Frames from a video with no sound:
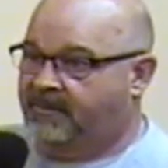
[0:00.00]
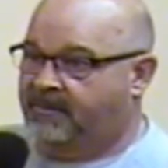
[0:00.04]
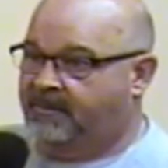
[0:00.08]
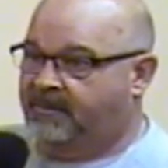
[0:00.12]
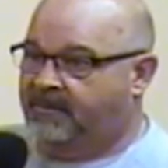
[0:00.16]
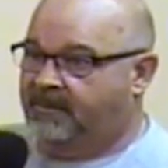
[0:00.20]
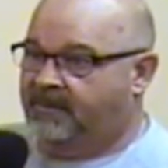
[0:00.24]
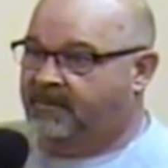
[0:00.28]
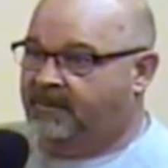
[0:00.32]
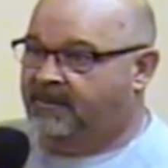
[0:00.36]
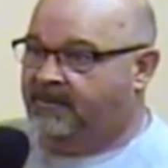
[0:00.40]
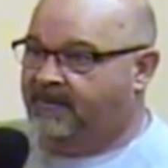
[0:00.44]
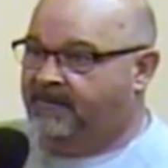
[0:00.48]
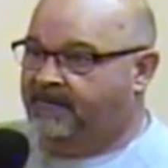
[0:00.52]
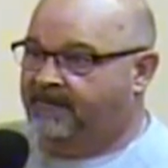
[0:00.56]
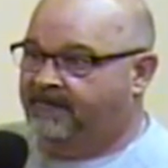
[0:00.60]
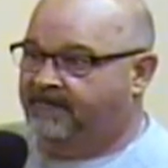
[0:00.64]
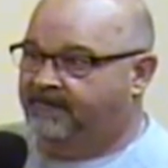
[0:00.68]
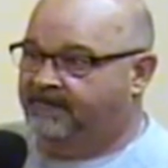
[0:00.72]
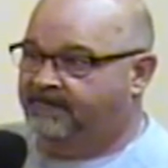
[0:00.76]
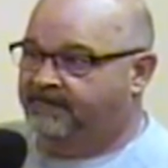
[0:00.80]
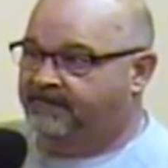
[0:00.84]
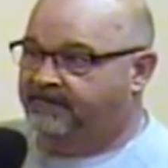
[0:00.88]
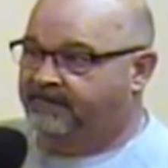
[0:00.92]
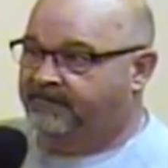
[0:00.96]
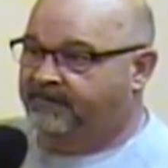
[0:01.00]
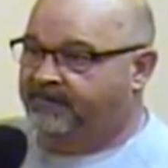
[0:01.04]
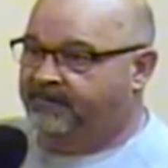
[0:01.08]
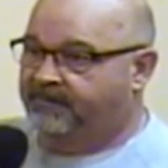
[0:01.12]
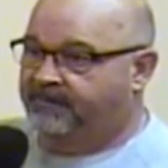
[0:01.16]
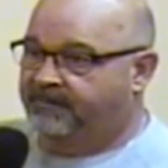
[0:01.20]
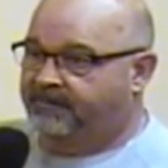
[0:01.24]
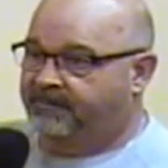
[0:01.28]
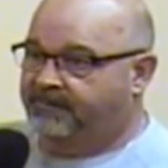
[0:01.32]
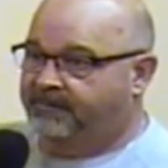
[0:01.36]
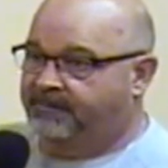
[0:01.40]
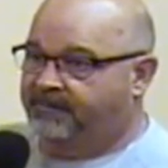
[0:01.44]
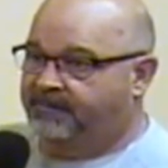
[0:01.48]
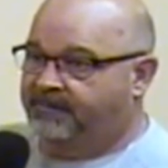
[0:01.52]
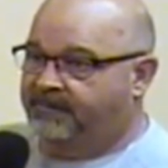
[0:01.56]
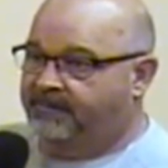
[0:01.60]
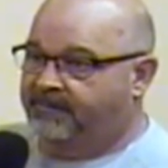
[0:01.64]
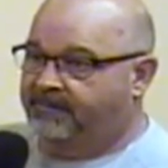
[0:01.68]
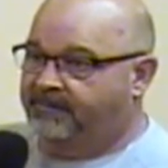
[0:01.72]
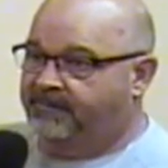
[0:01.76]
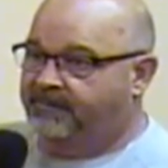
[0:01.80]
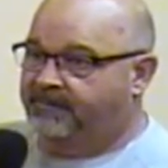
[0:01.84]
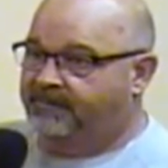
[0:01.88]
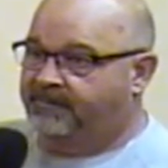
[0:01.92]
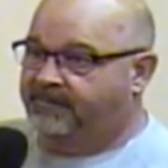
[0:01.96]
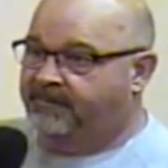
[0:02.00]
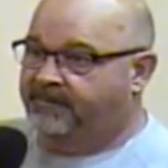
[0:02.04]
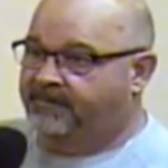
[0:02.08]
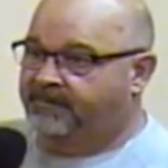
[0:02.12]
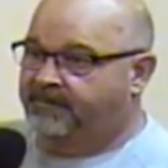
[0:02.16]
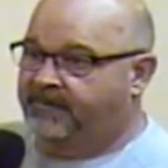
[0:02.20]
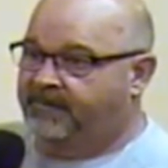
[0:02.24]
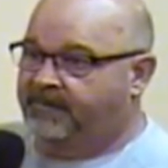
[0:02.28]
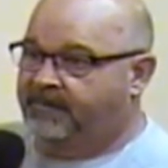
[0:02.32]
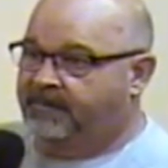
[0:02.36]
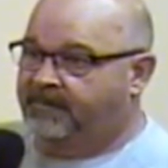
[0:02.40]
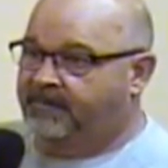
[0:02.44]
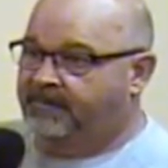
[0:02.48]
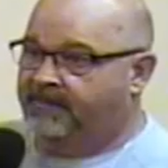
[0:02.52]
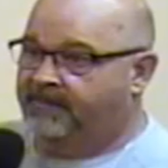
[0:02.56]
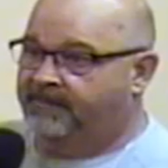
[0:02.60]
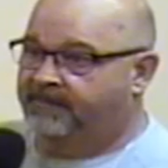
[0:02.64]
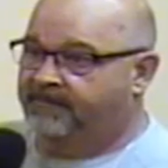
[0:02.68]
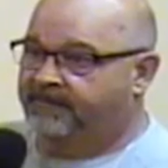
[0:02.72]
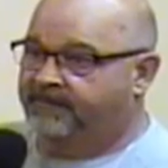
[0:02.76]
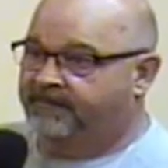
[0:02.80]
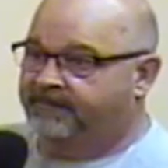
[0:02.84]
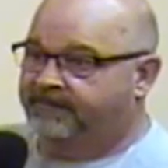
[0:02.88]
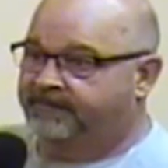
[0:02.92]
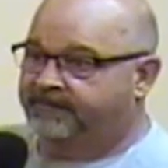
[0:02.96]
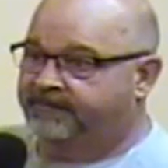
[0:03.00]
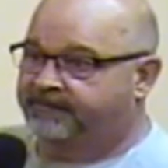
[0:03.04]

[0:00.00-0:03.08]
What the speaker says: [no speech]